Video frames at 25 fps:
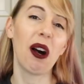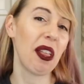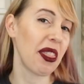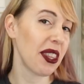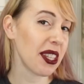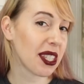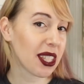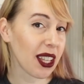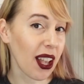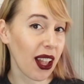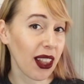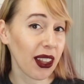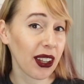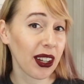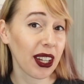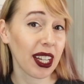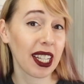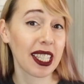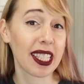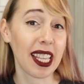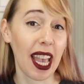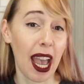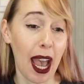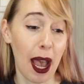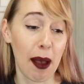While this color
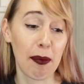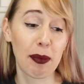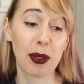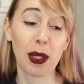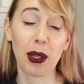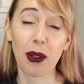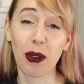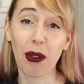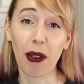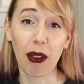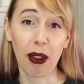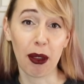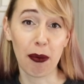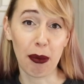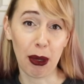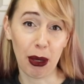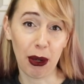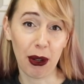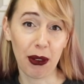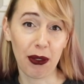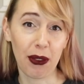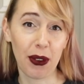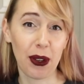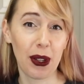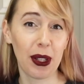is absolutely
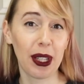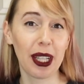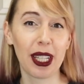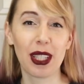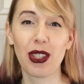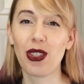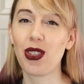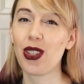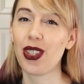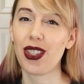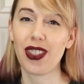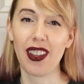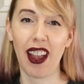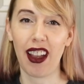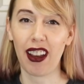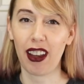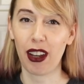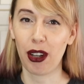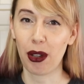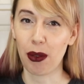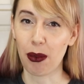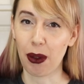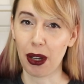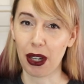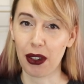beautiful, it's just not
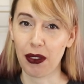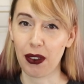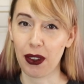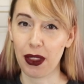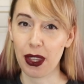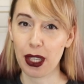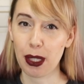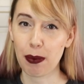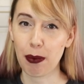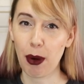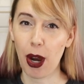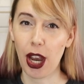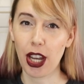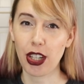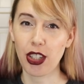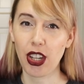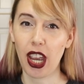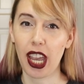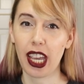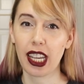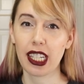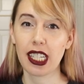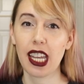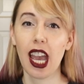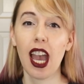gonna work for this
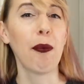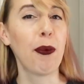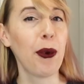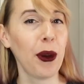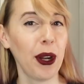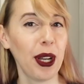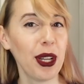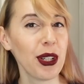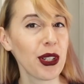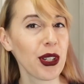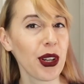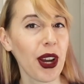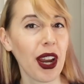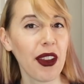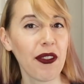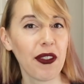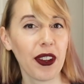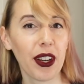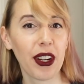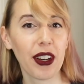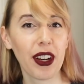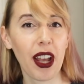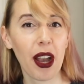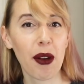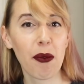project. I'm pretty sure I
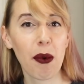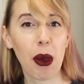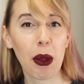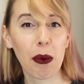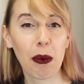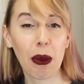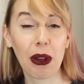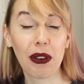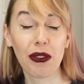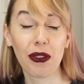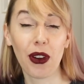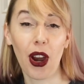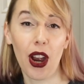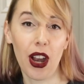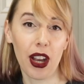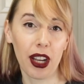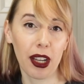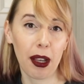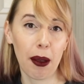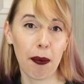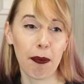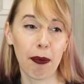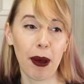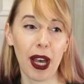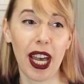figured out what went
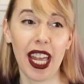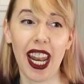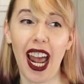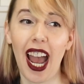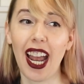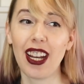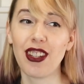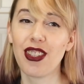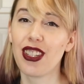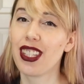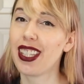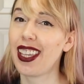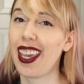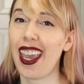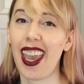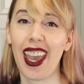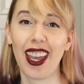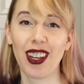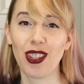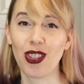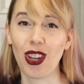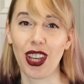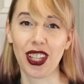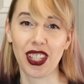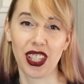wrong, but I just
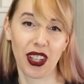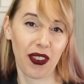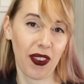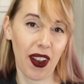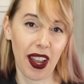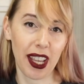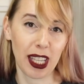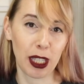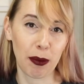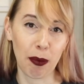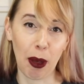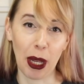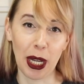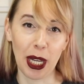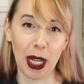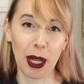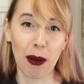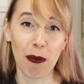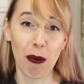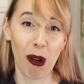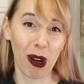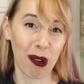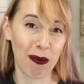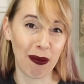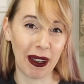can't justify
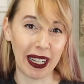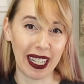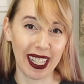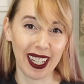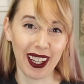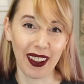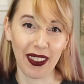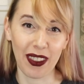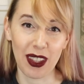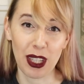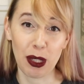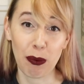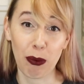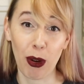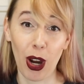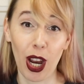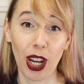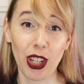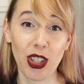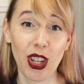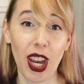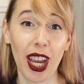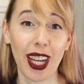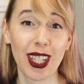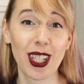spending more money on this
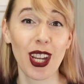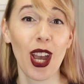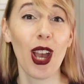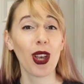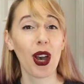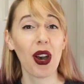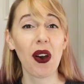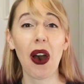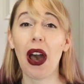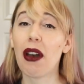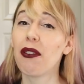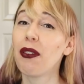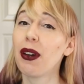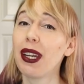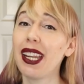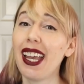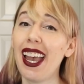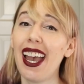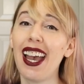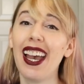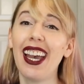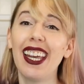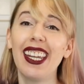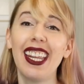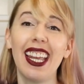project, so I went
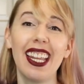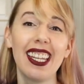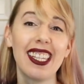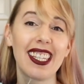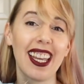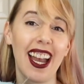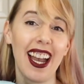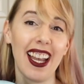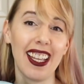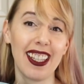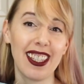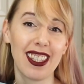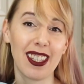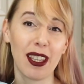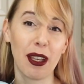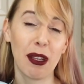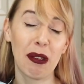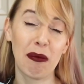ahead and dyed